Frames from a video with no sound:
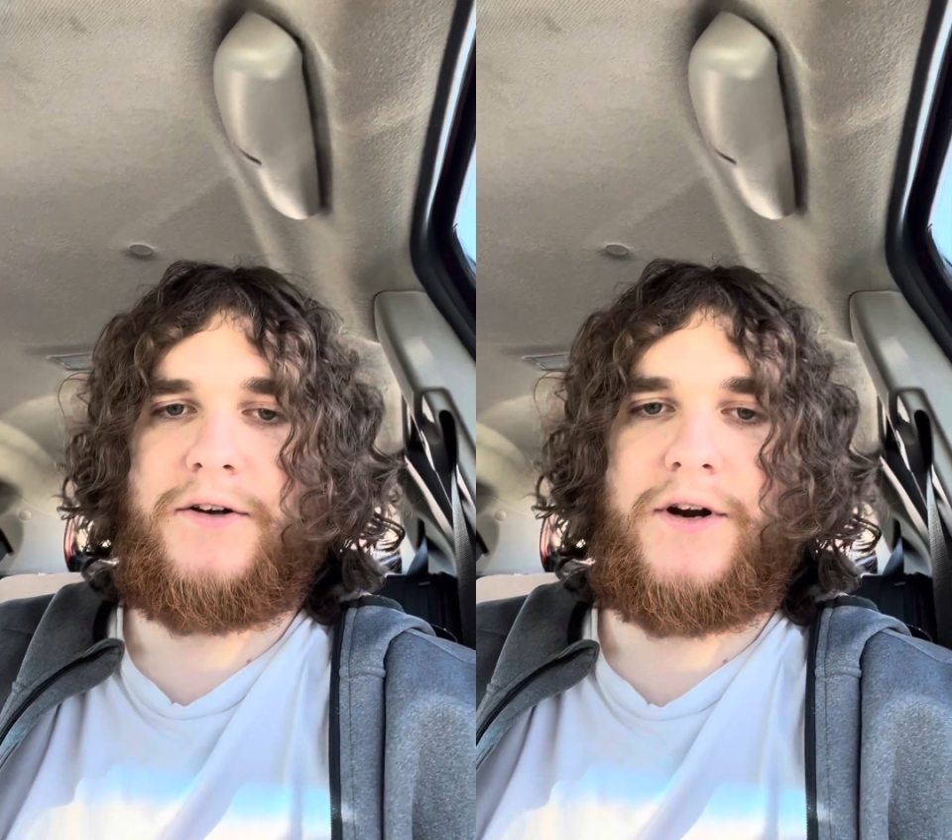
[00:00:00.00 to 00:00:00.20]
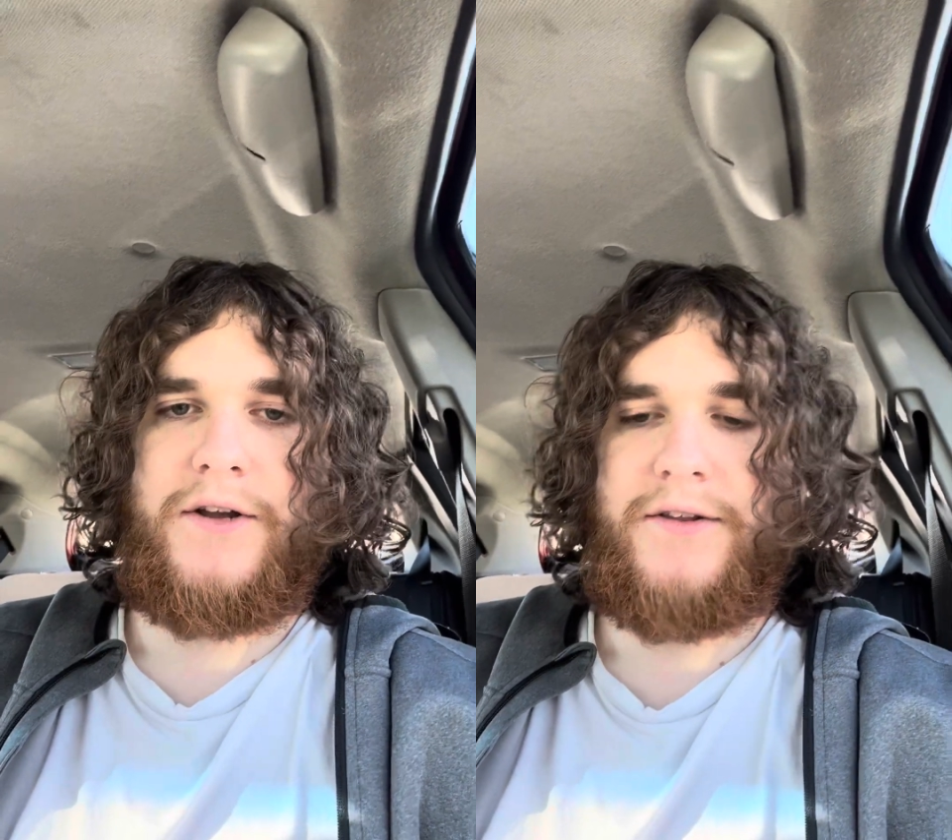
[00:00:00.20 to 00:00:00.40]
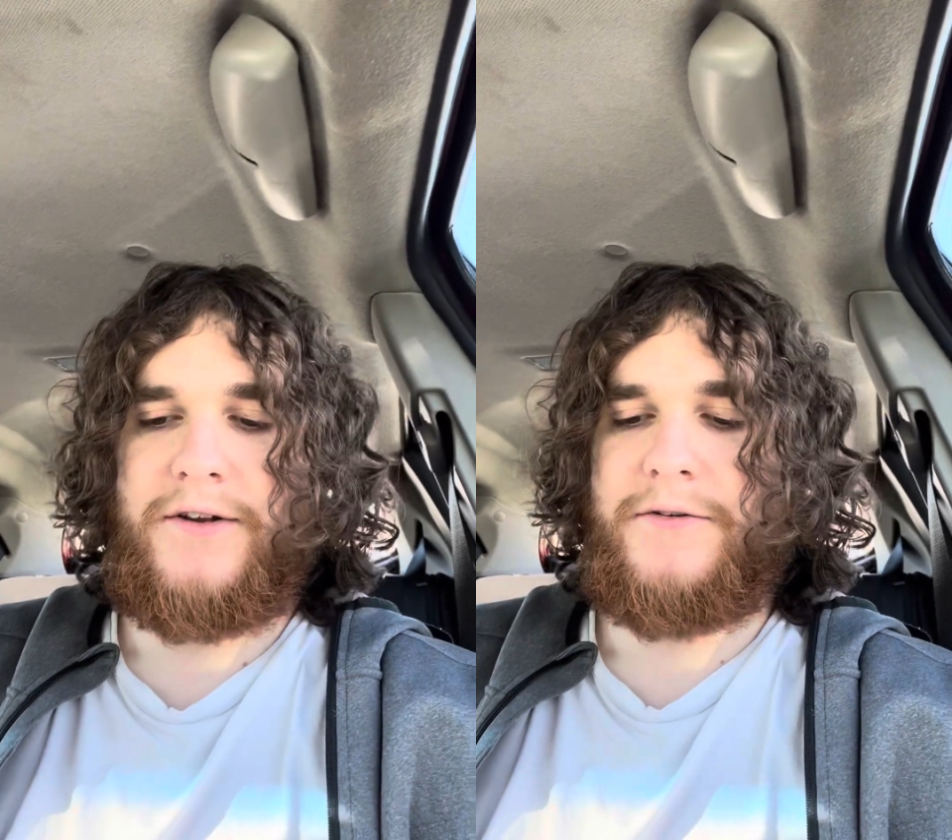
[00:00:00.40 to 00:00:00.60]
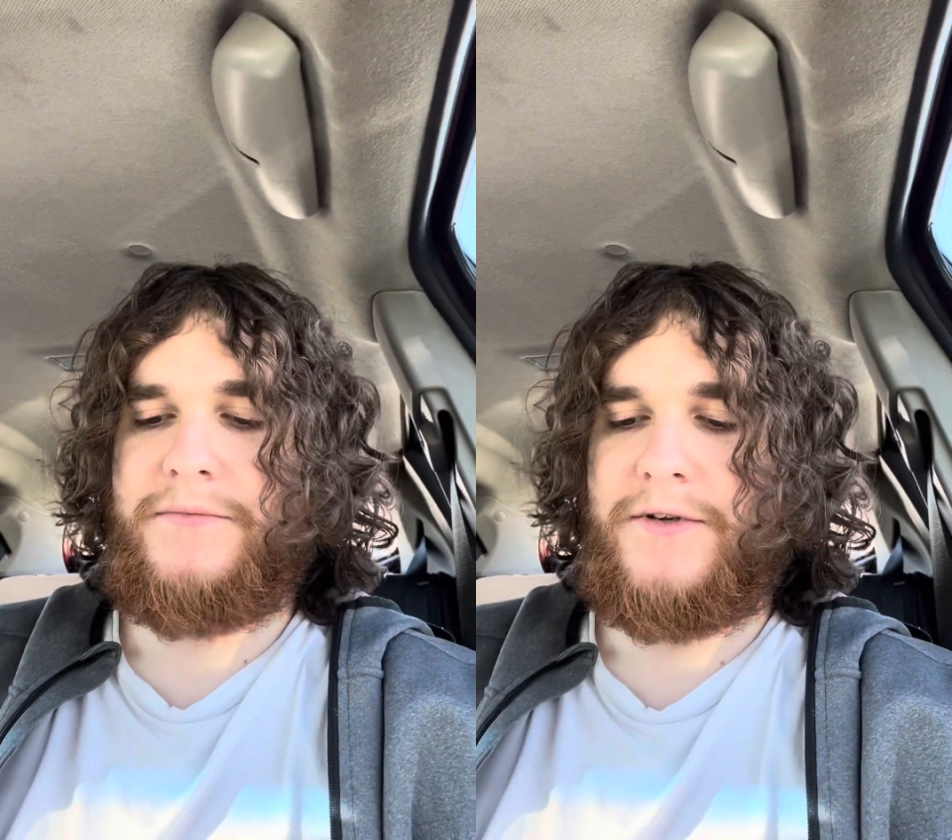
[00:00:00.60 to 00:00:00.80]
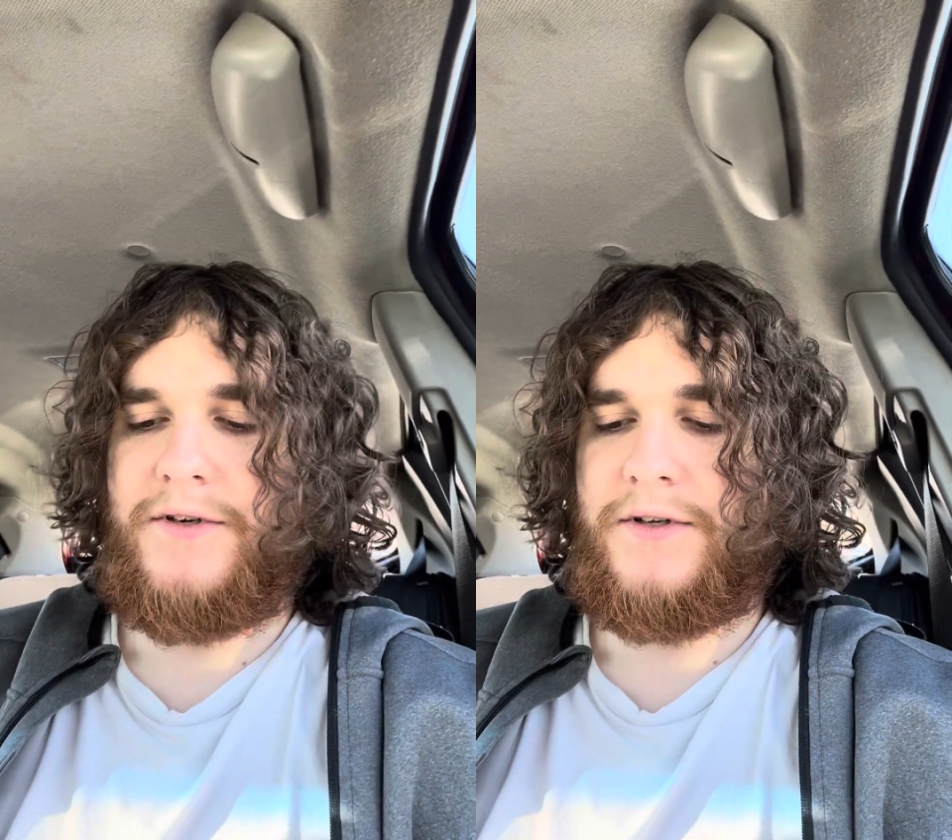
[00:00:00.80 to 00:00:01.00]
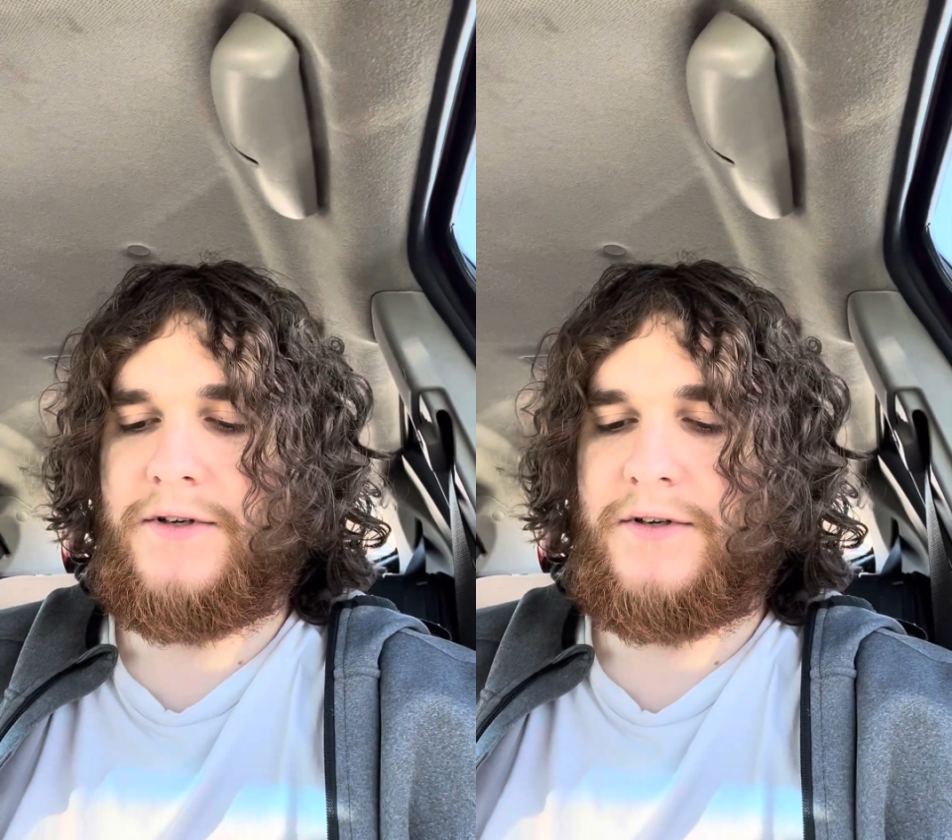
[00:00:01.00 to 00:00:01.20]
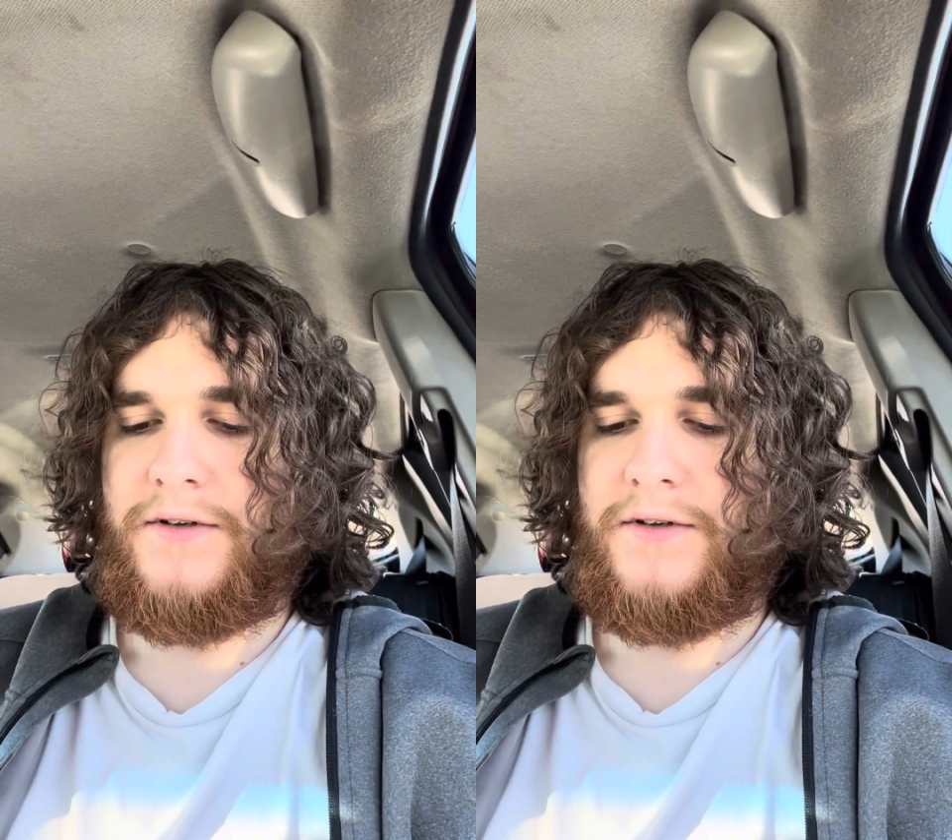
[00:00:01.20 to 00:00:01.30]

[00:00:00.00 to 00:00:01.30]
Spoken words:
cryotherapeutic